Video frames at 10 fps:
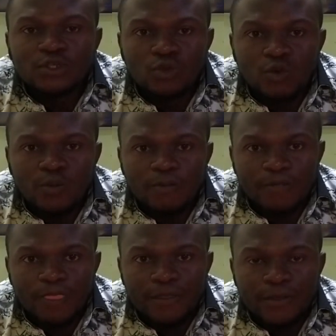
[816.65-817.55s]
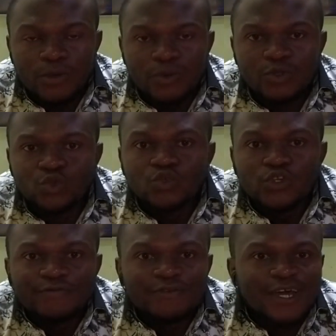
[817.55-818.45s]
No, we do
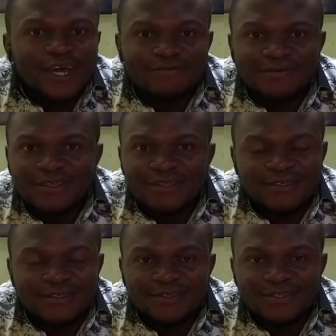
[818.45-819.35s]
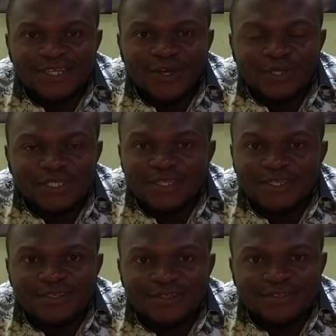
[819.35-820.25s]
not even have this in our
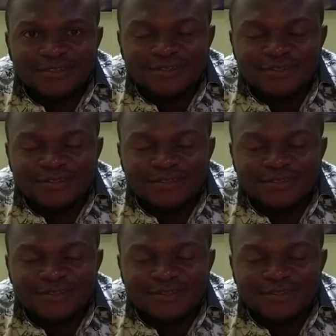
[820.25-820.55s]
settings.